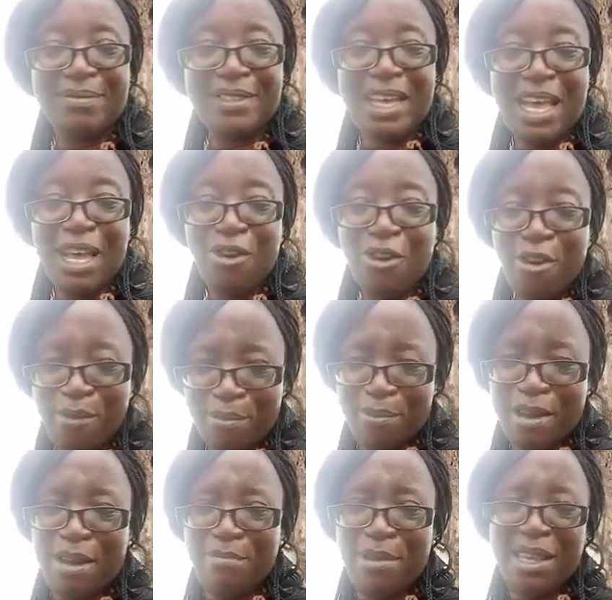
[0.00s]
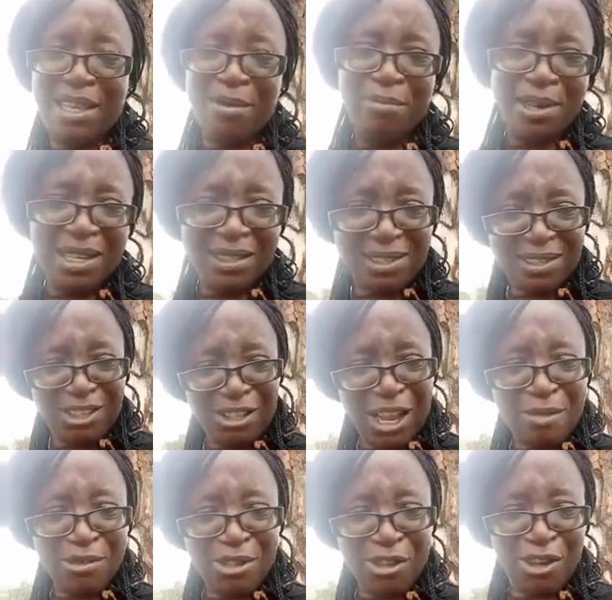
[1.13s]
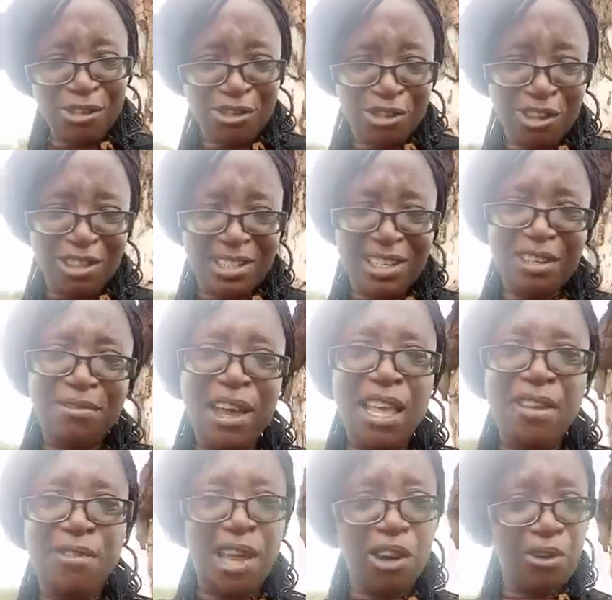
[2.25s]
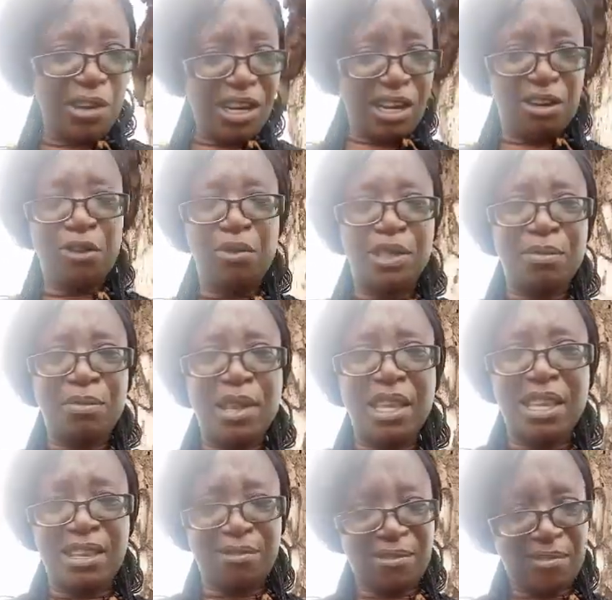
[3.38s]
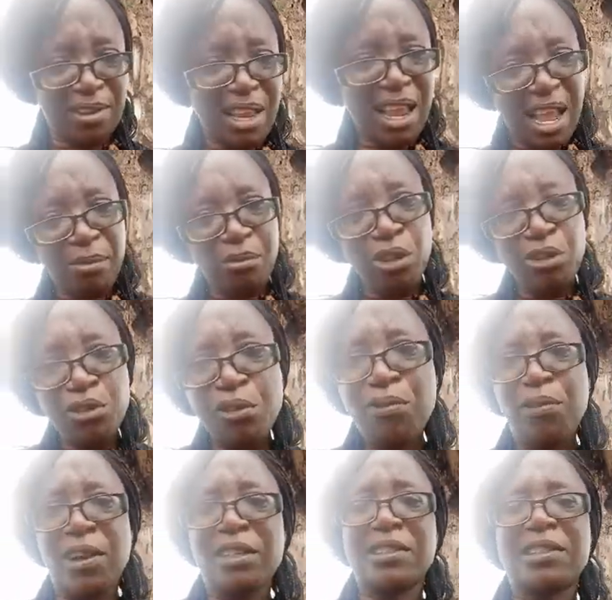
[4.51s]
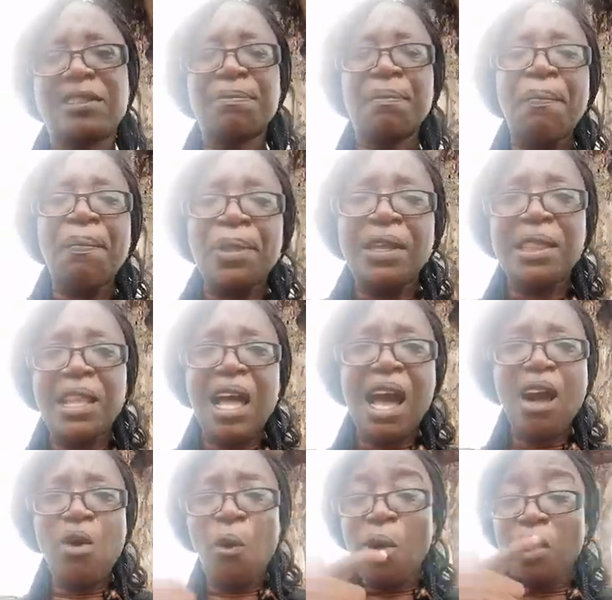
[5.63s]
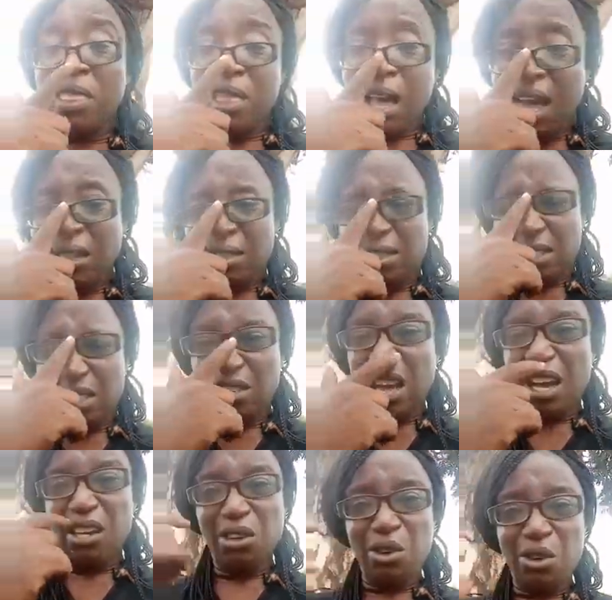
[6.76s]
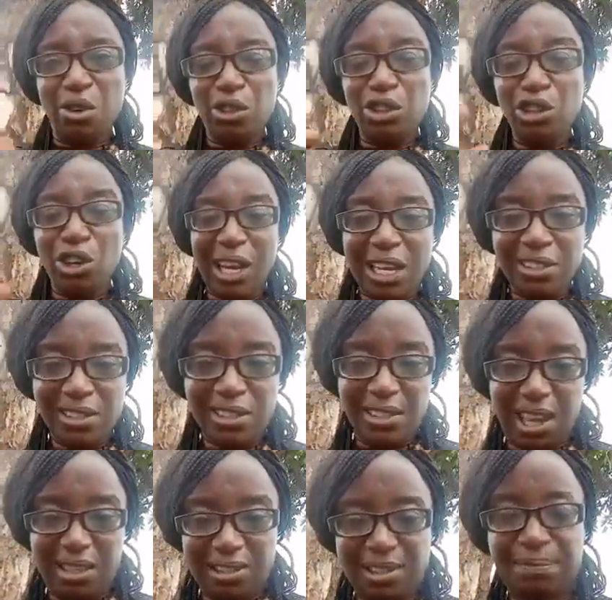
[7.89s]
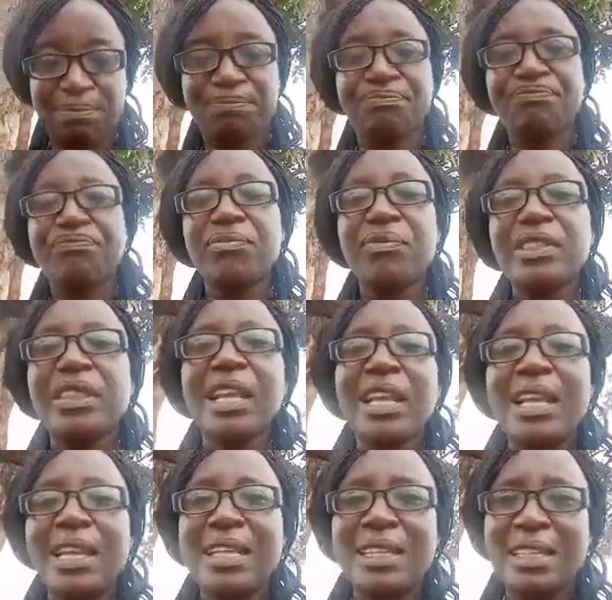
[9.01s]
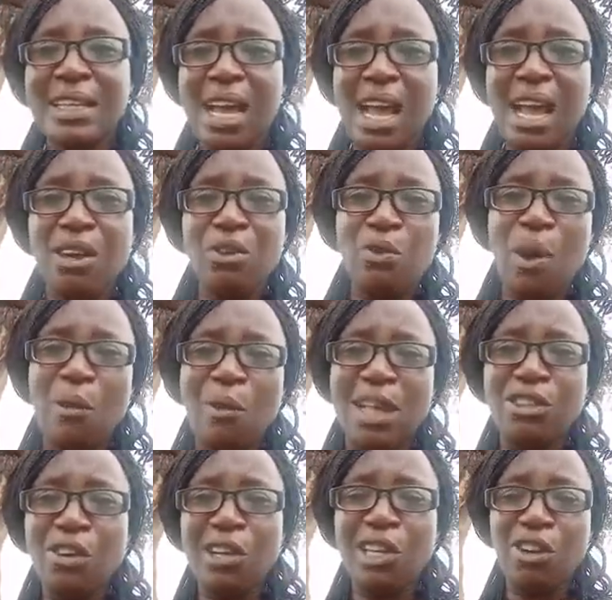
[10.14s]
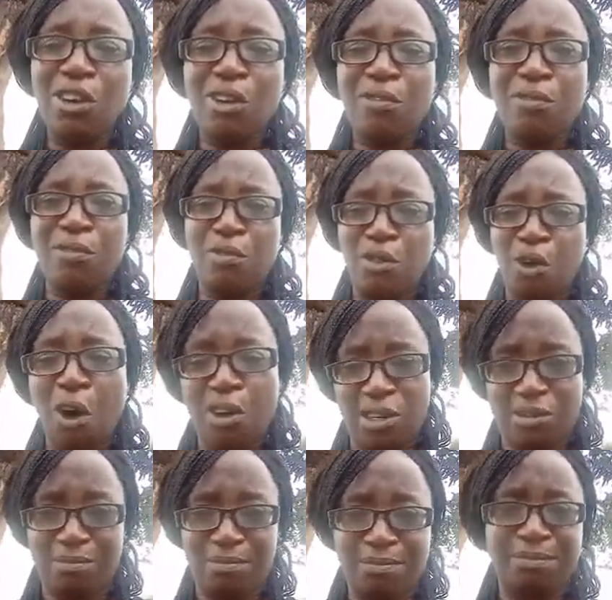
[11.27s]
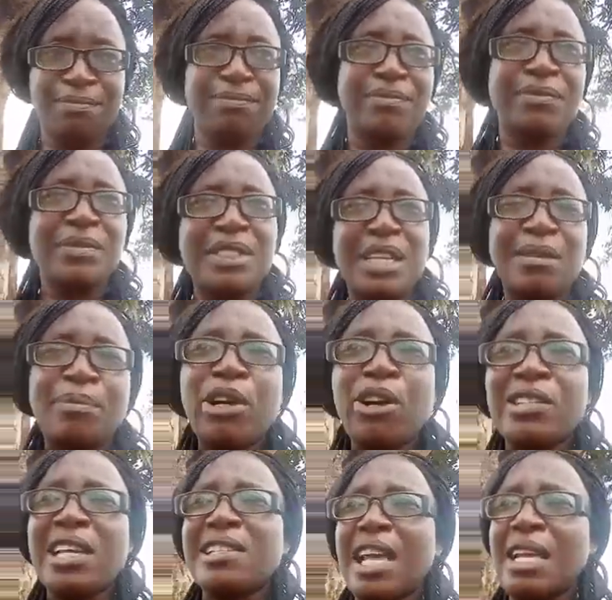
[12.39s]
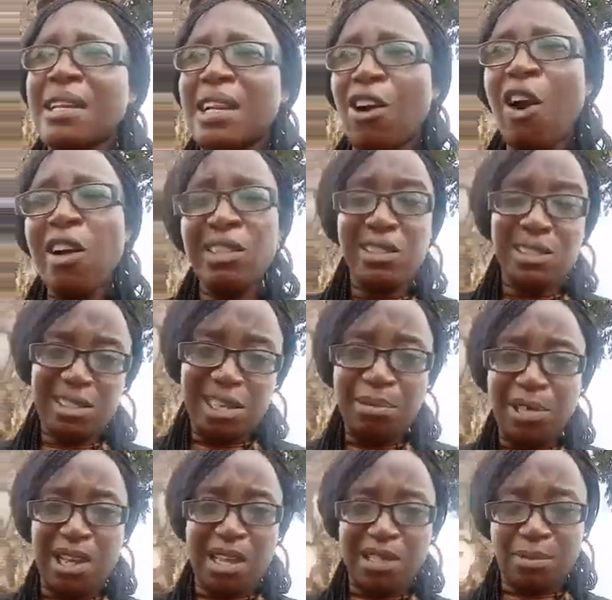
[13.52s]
I hope I'm making, please, let me just signify if you are going along with me, if I'm not too fast. Now, with that, you now know your land size. Now, when we are talking of corn, because like I said, corn is the same thing as